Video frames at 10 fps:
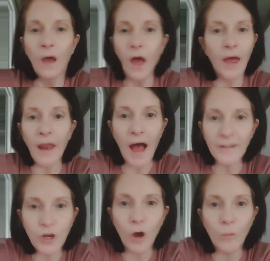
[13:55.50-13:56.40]
In
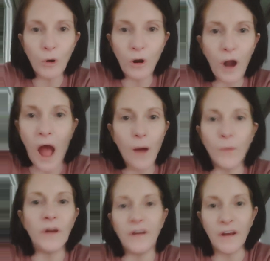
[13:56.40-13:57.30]
October, I
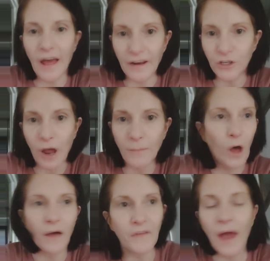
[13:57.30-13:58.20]
went in and had it chopped
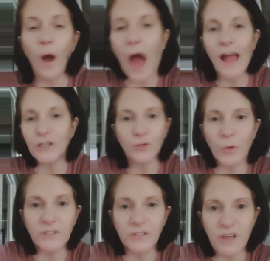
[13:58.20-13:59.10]
off. I just
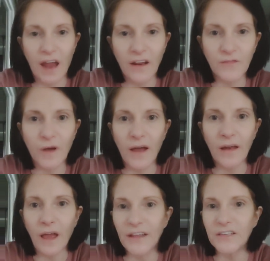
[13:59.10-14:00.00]
wasn't satisfied.
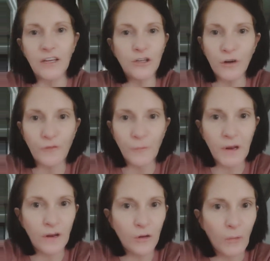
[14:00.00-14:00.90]
It's easier for me
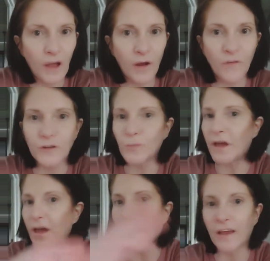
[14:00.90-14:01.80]
to do my hair this
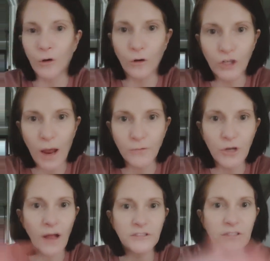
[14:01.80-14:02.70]
way. I can go to Chop
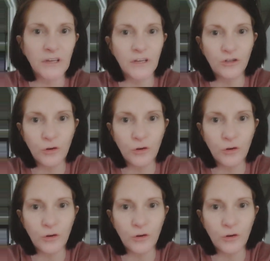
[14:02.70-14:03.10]
shots, get it